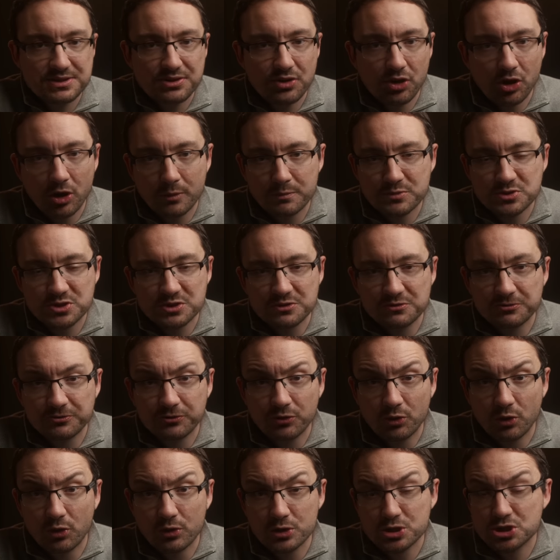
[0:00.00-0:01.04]
the option
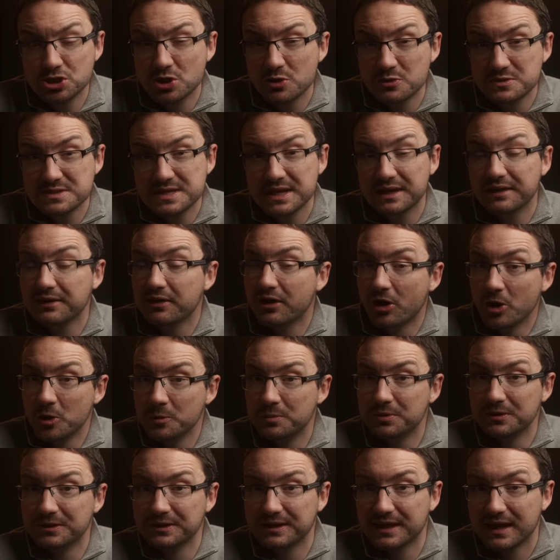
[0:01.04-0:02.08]
for shooting
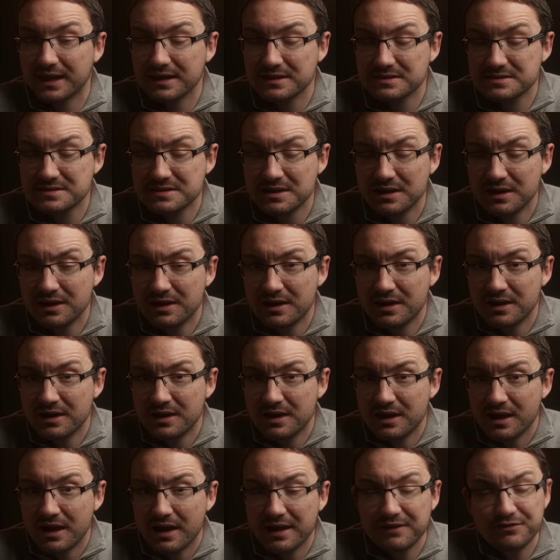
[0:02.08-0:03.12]
open gate.
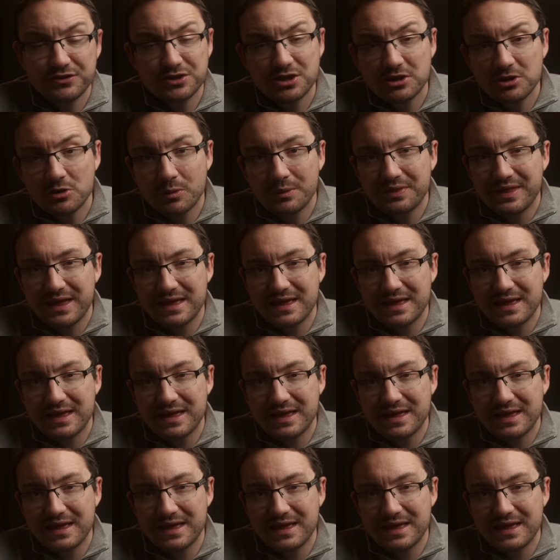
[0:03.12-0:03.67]
If you don't know what